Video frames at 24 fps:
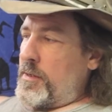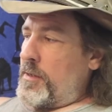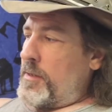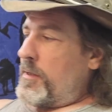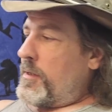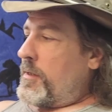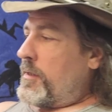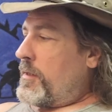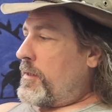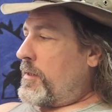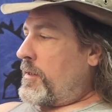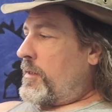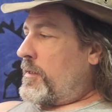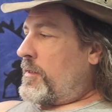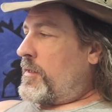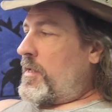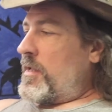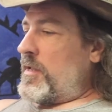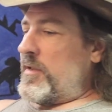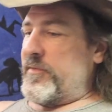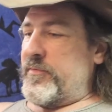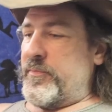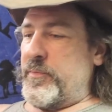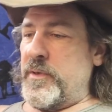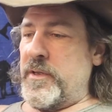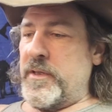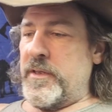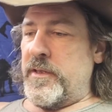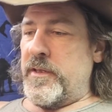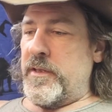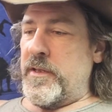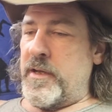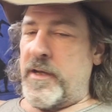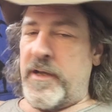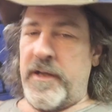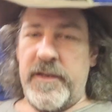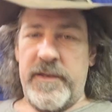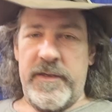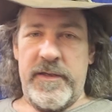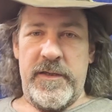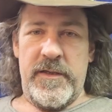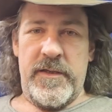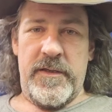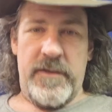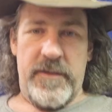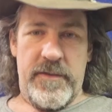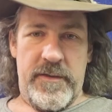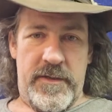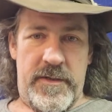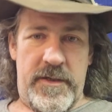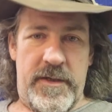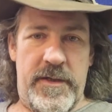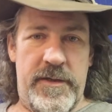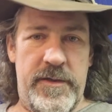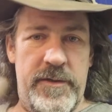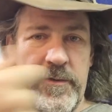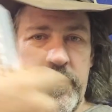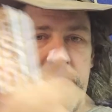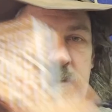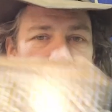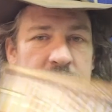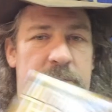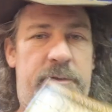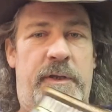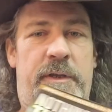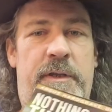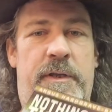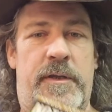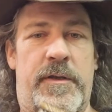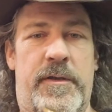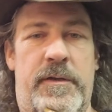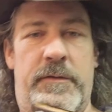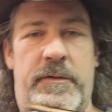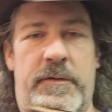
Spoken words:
it gave me the idea that I used in